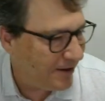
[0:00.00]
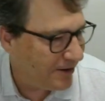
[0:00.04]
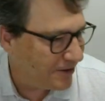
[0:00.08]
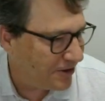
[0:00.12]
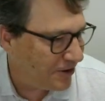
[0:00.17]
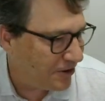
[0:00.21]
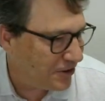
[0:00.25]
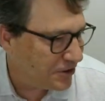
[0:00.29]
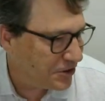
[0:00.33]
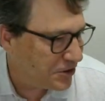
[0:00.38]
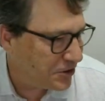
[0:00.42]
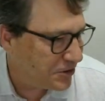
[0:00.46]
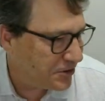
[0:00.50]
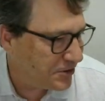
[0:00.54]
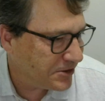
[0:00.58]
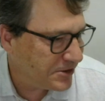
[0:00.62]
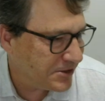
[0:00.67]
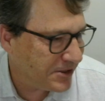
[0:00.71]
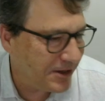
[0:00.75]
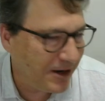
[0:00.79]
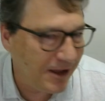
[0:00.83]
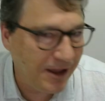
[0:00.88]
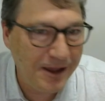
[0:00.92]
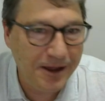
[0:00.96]
contours
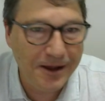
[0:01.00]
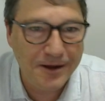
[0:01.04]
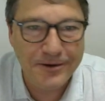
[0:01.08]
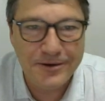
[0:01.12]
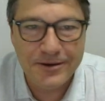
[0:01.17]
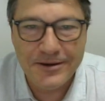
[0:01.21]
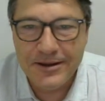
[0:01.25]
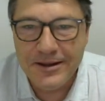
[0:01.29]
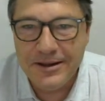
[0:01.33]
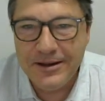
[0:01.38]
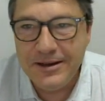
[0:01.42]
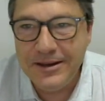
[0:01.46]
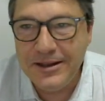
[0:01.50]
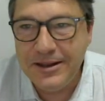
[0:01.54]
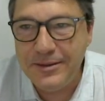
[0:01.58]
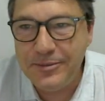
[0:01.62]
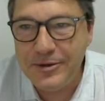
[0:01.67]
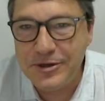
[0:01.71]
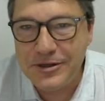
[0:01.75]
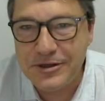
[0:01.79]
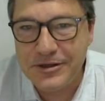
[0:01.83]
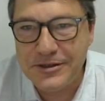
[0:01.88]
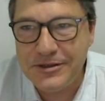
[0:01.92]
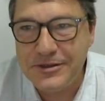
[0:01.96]
are now
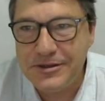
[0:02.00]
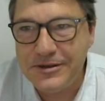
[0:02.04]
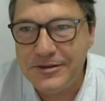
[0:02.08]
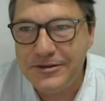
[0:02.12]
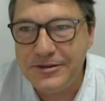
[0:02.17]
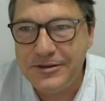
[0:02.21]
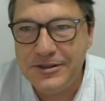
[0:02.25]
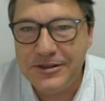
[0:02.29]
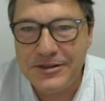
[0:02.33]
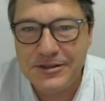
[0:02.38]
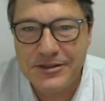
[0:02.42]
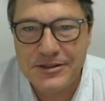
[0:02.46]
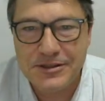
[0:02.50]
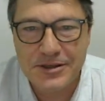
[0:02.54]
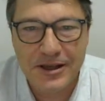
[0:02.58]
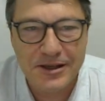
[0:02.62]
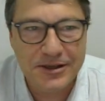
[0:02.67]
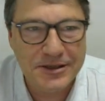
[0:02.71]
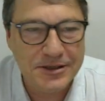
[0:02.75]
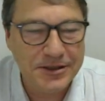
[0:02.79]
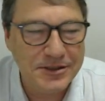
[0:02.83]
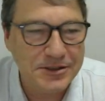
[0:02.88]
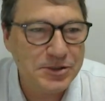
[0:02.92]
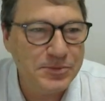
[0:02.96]
limited to this
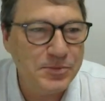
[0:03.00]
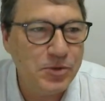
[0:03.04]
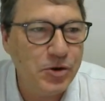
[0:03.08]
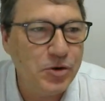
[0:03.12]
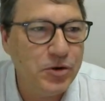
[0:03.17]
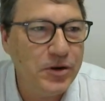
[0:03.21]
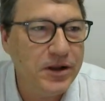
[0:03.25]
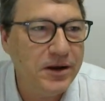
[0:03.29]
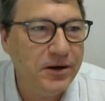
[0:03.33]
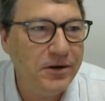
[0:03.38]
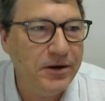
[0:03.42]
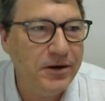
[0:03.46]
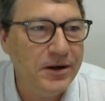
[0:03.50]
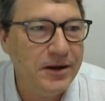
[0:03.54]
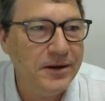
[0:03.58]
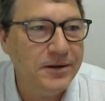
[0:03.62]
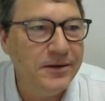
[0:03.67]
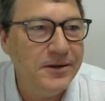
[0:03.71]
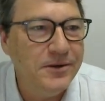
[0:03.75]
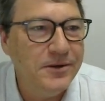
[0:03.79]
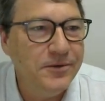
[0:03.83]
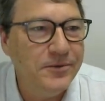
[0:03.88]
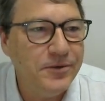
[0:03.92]
small area,